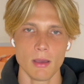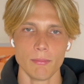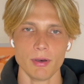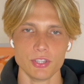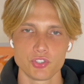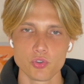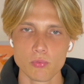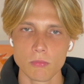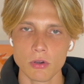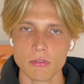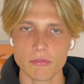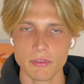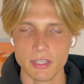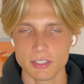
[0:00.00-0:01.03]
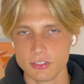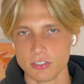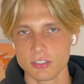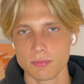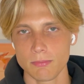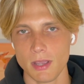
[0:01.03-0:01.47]
But do more
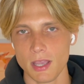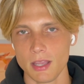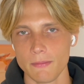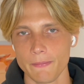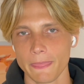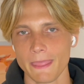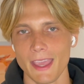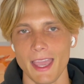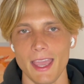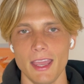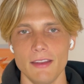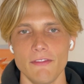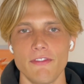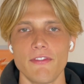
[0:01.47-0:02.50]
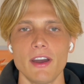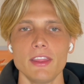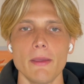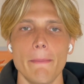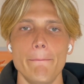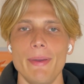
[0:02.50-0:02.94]
research, man, and find
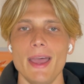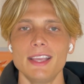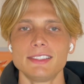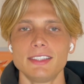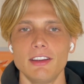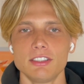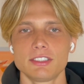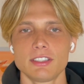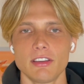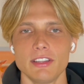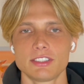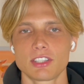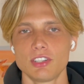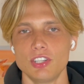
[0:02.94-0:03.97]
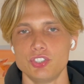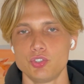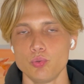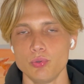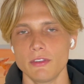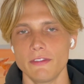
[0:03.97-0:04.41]
the best hairstyle that's going to
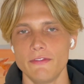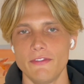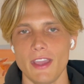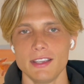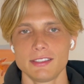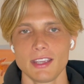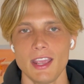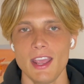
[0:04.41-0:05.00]
suit your face.